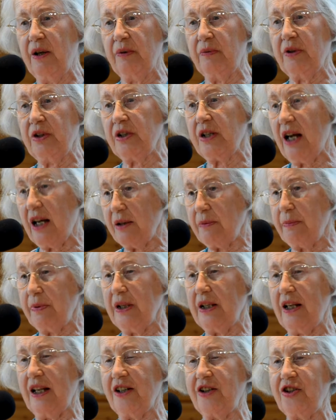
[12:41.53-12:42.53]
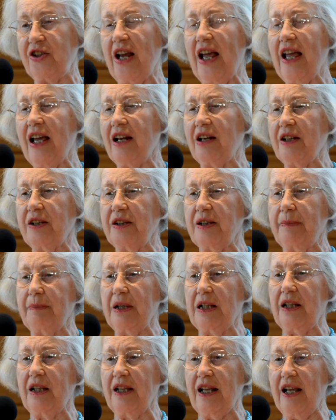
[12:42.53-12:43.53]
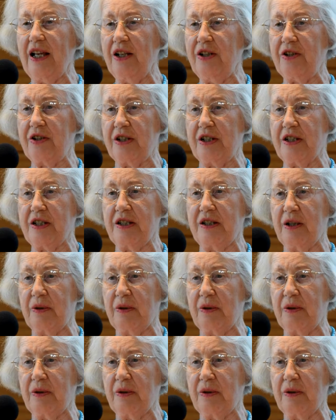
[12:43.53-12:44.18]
which had been a jail in the Middle Ages.